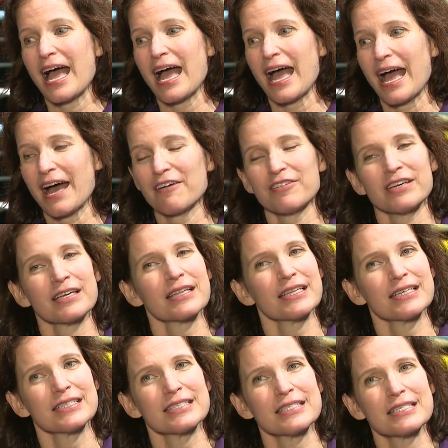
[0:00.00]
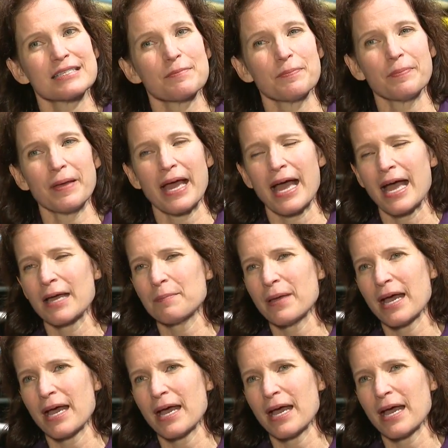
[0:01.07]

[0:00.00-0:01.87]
having these bad,